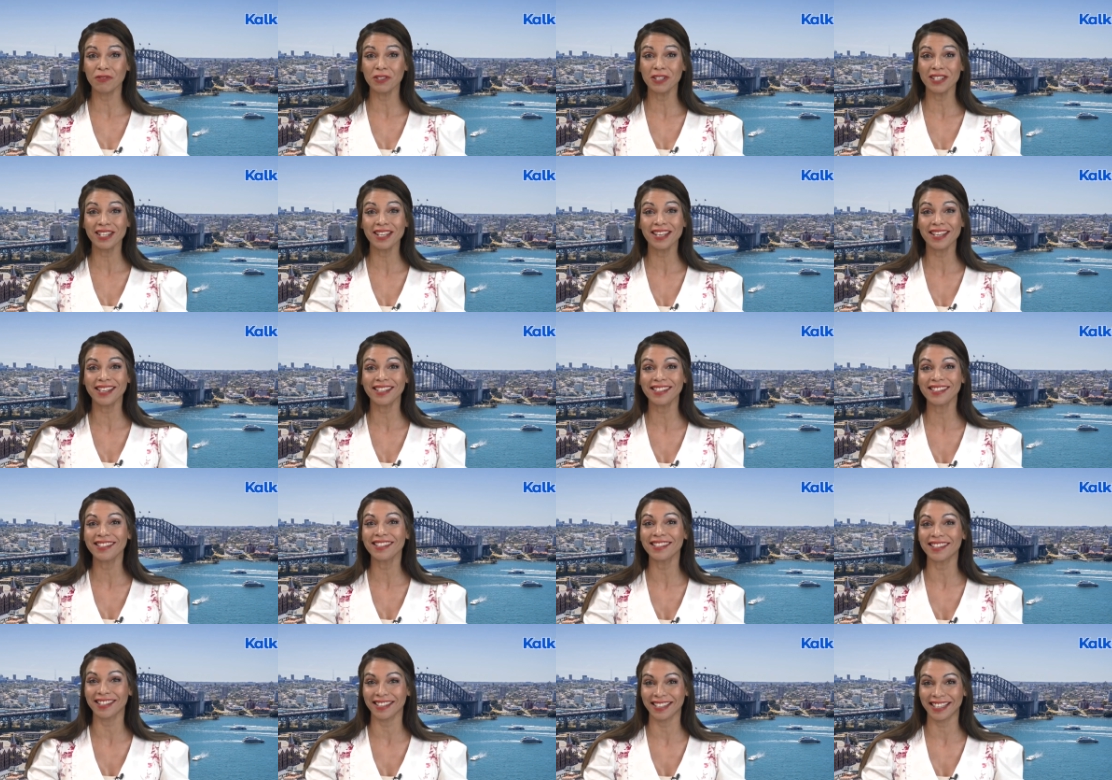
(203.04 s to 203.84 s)

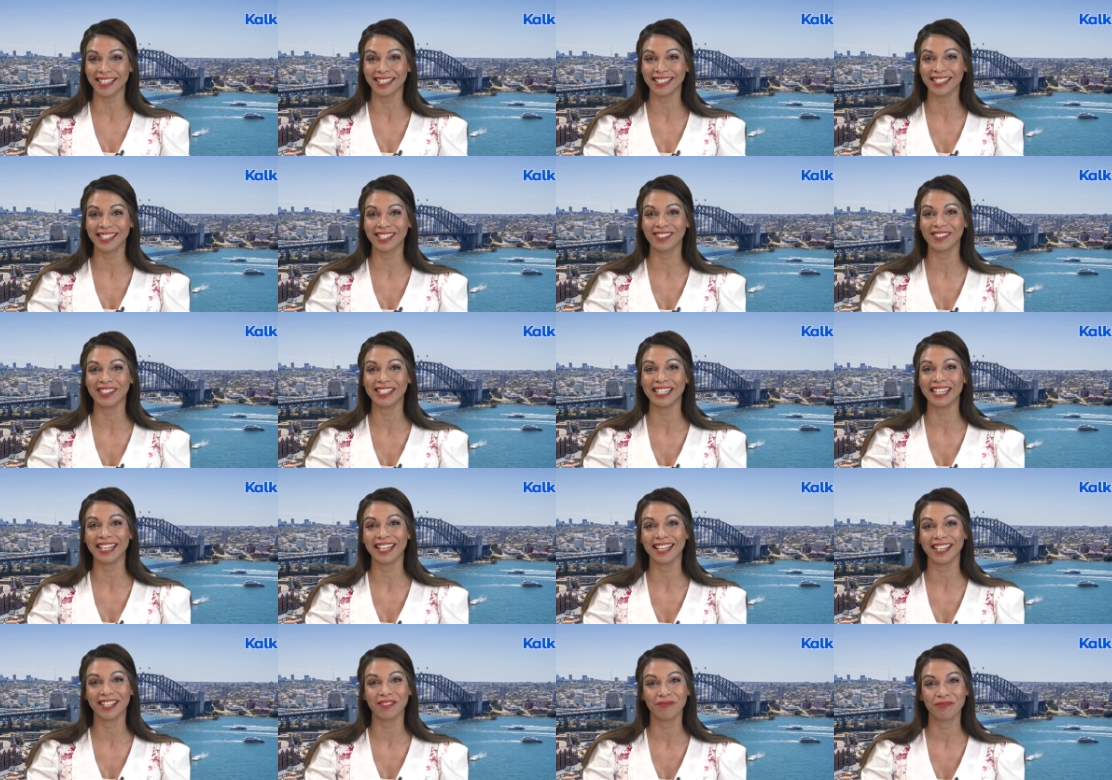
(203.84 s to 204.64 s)
returns in the last one
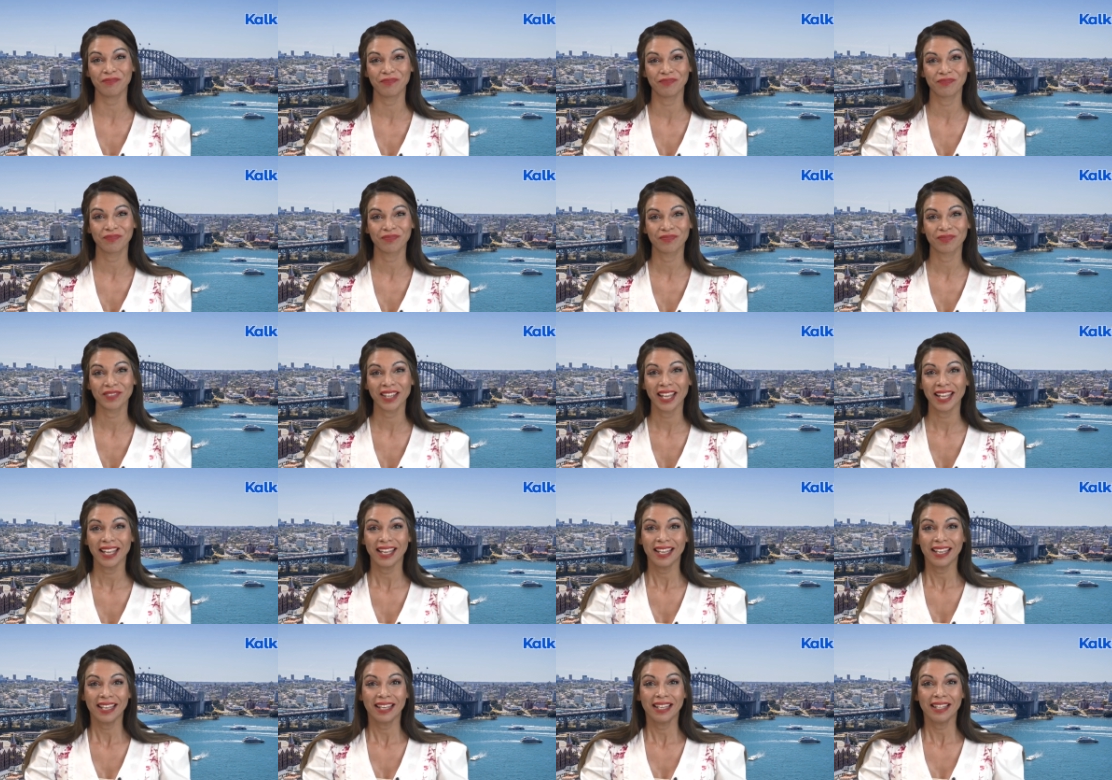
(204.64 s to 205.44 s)
year.
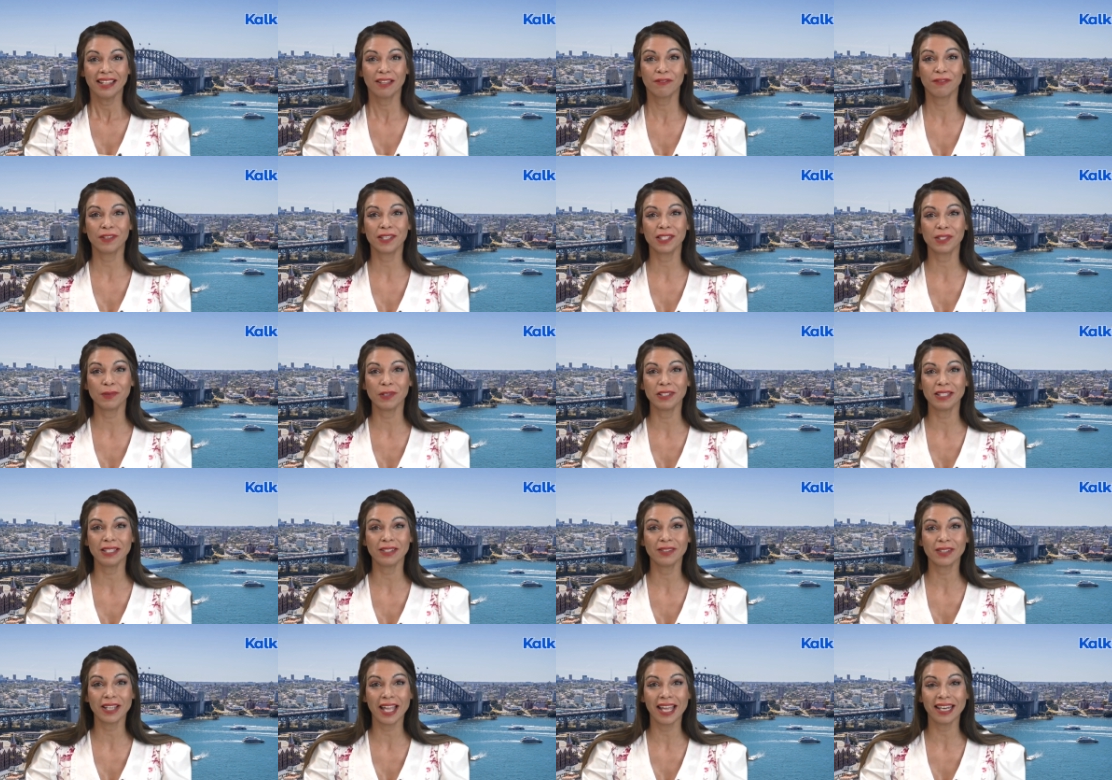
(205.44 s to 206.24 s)
The first one
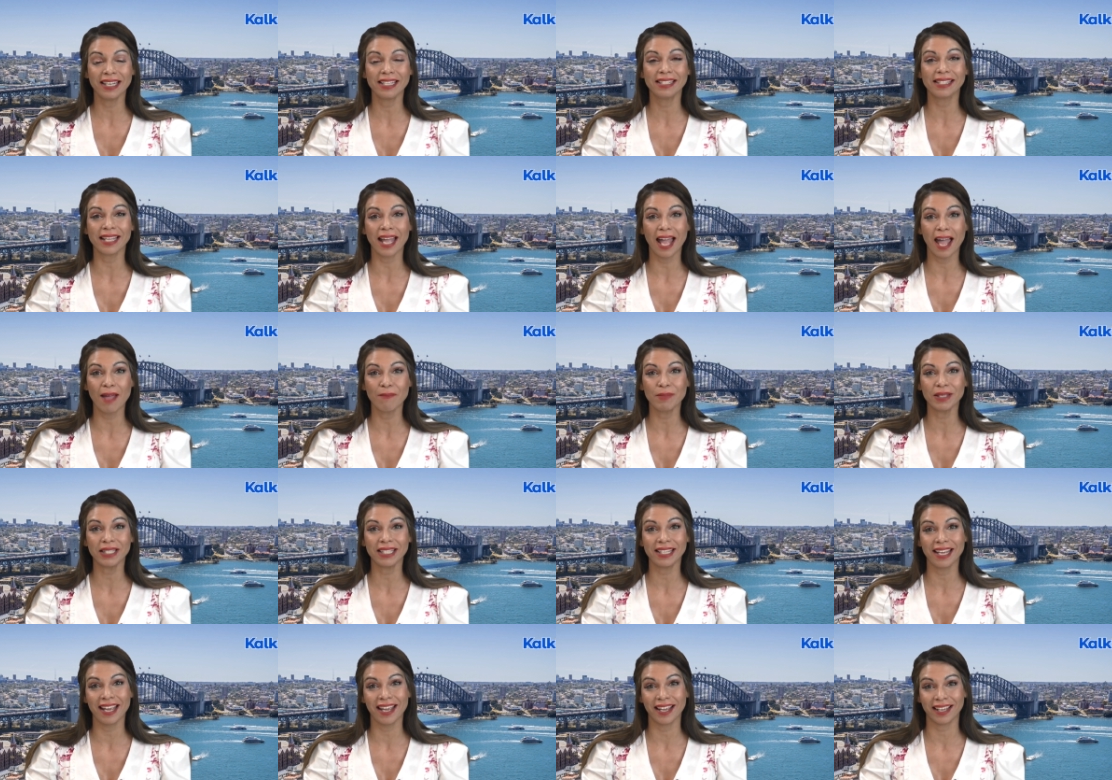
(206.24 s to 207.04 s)
to look at is
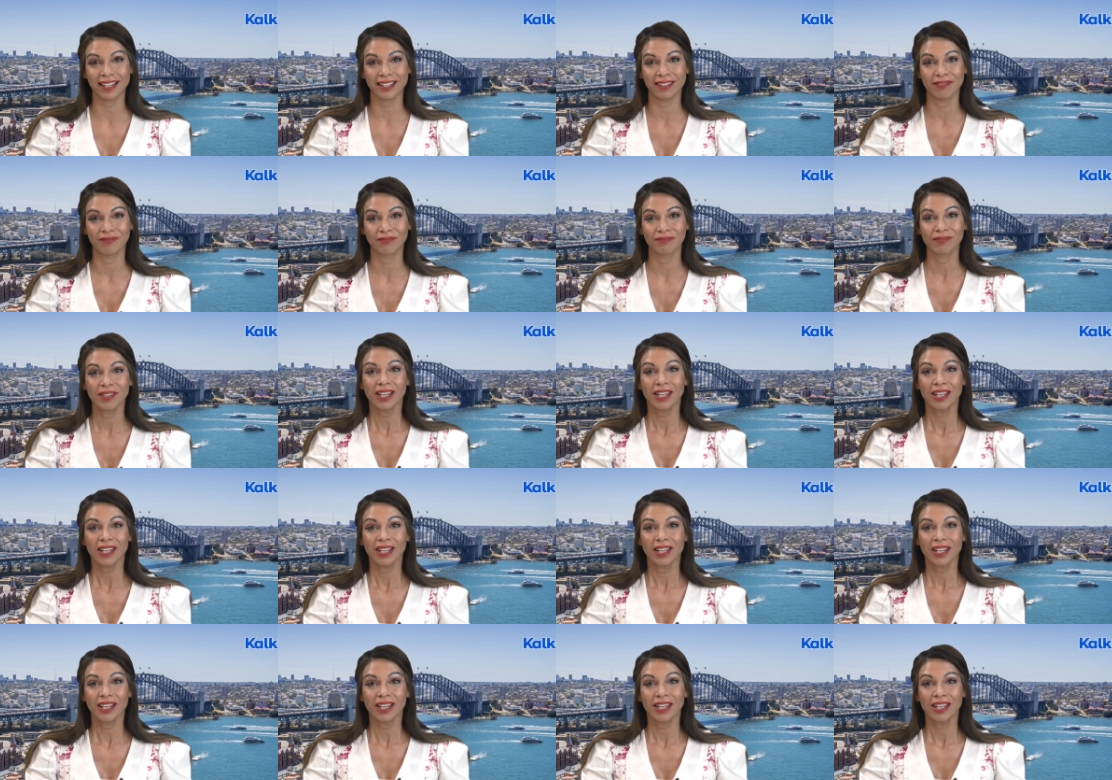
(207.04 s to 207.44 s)
Ambertech.